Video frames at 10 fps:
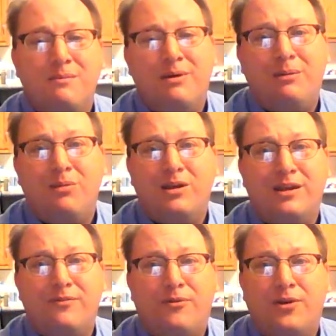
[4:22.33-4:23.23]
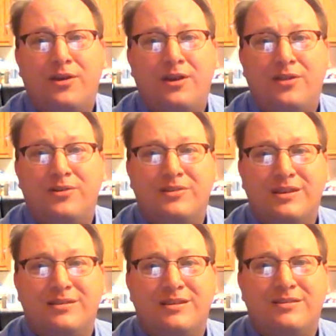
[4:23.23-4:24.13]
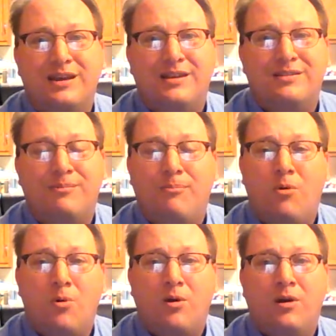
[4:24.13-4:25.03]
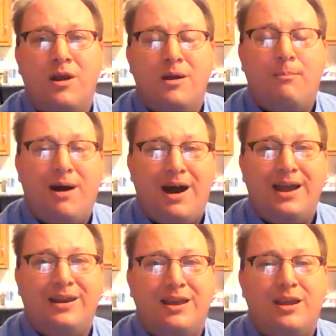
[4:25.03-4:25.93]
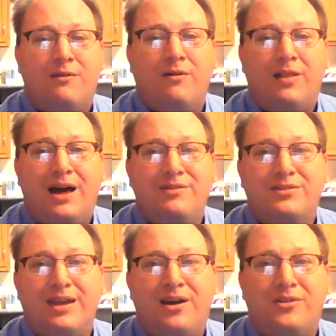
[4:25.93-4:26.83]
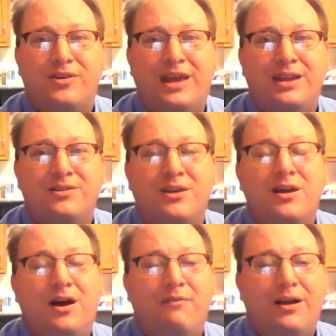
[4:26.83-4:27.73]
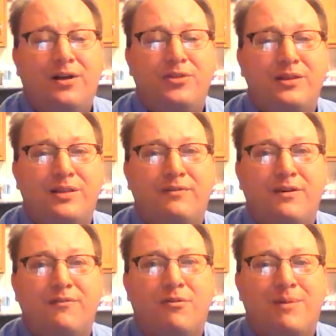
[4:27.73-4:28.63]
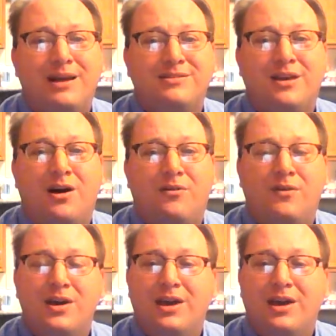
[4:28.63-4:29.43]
but I'm looking for another 66 and more behind it, of a lifestyle change, of healthy living for myself.